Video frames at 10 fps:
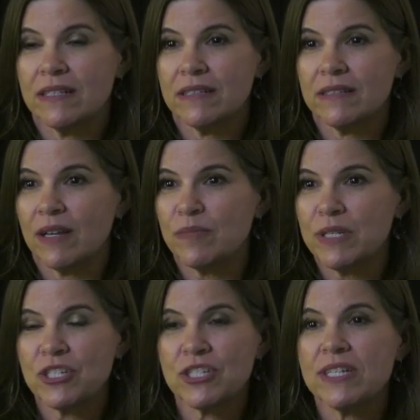Long
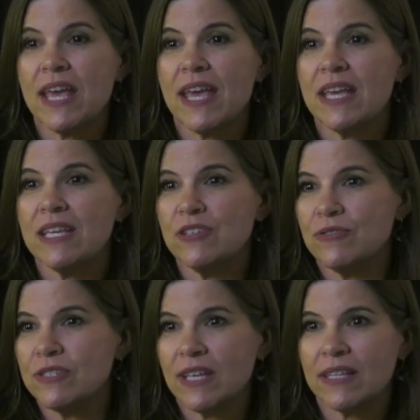Beach State,
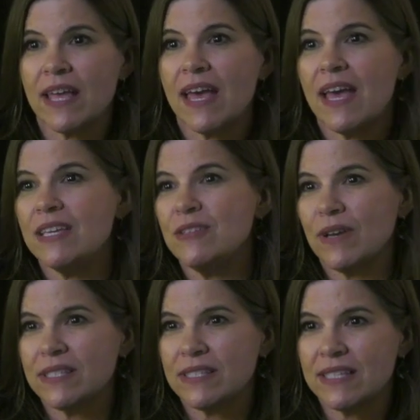UCLA,
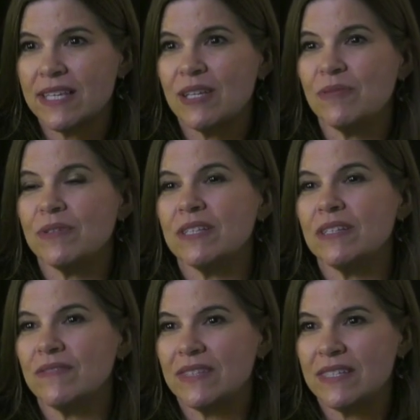USC would
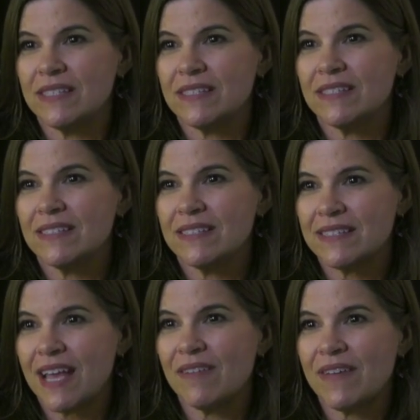live in these
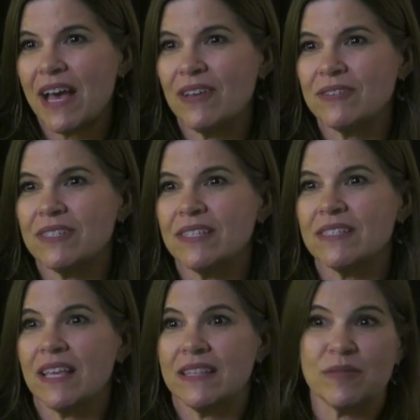staff
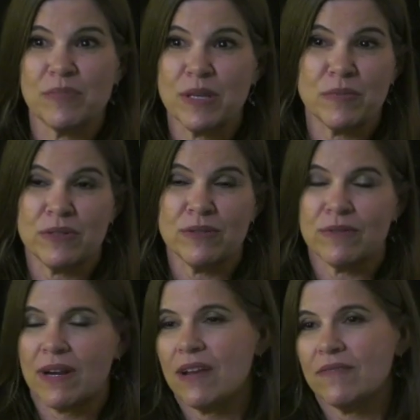houses, and then people who
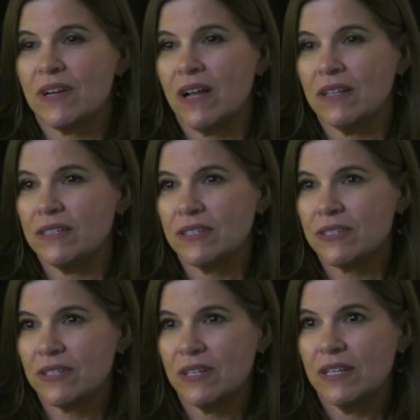were out of
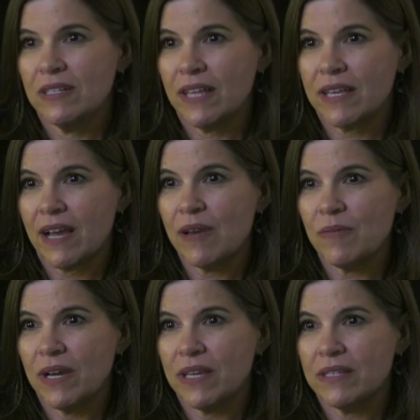college, like I
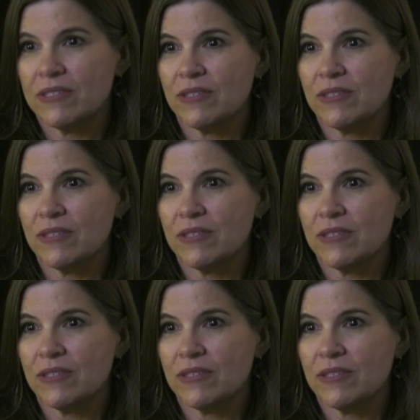was.